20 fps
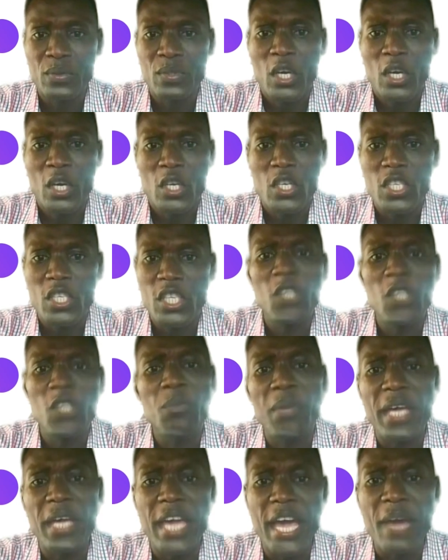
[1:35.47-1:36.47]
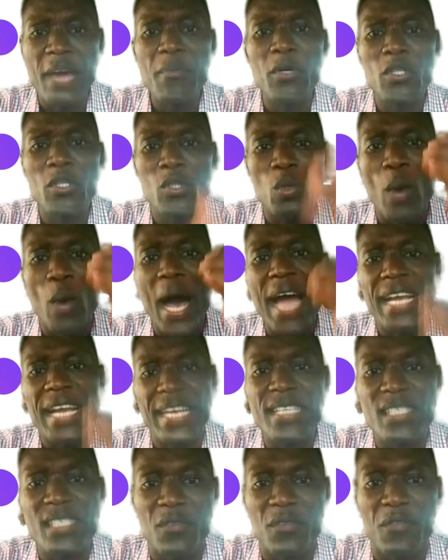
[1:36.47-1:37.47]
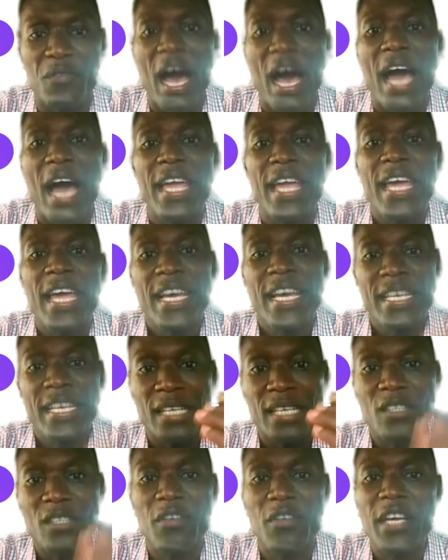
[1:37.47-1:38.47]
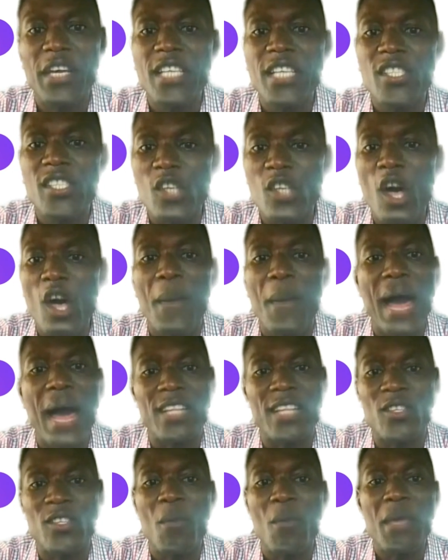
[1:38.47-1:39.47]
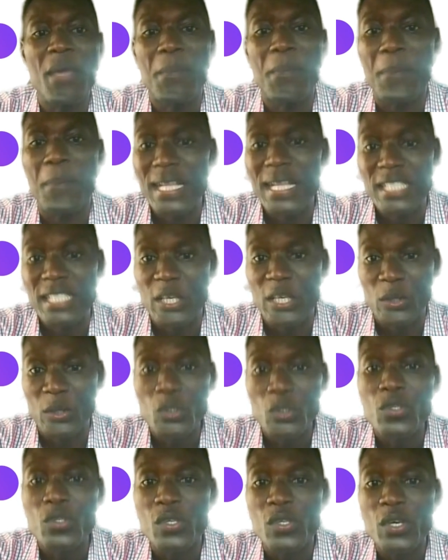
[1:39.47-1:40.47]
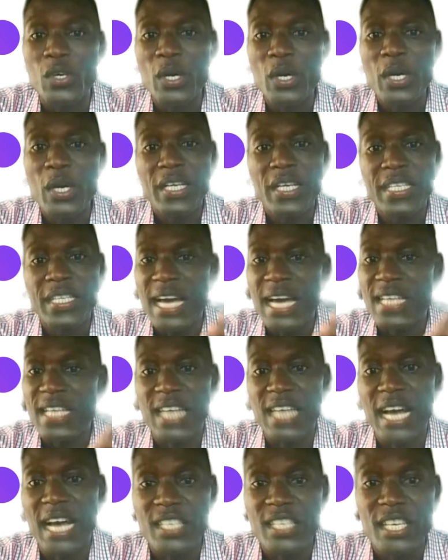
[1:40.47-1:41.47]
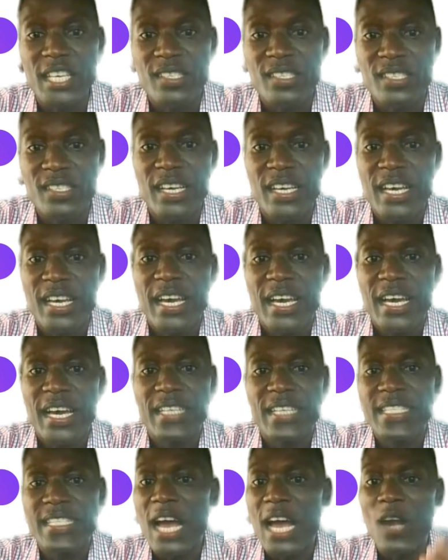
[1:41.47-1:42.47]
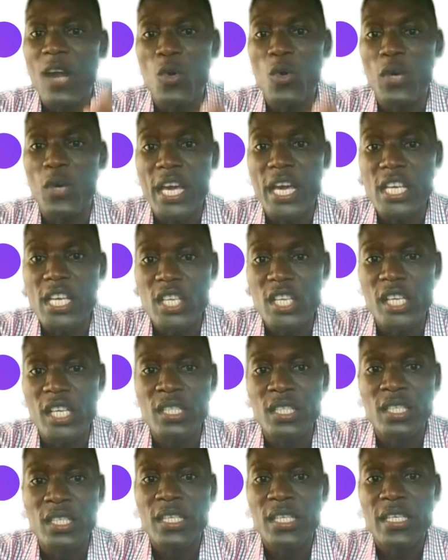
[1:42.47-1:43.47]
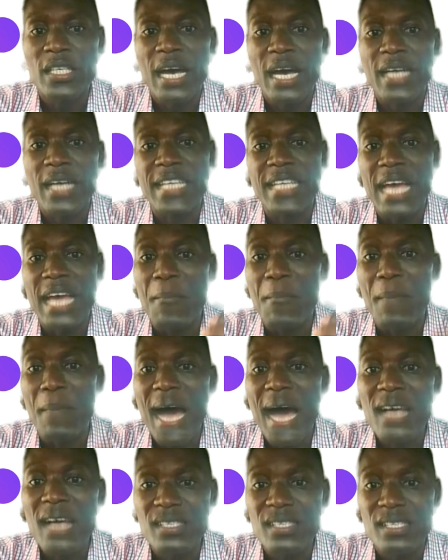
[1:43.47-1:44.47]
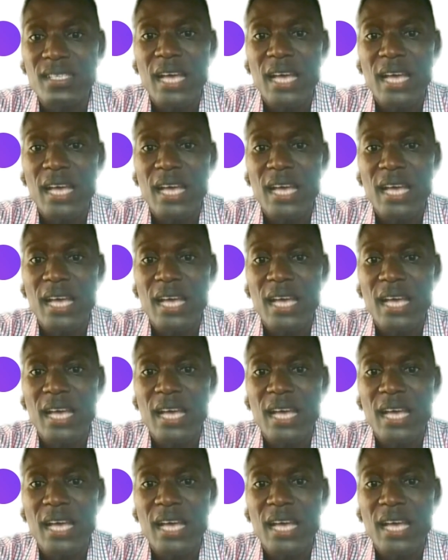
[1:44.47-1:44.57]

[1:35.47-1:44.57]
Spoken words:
You should be able to identify the three subatomic particles, their charges, their location, their mass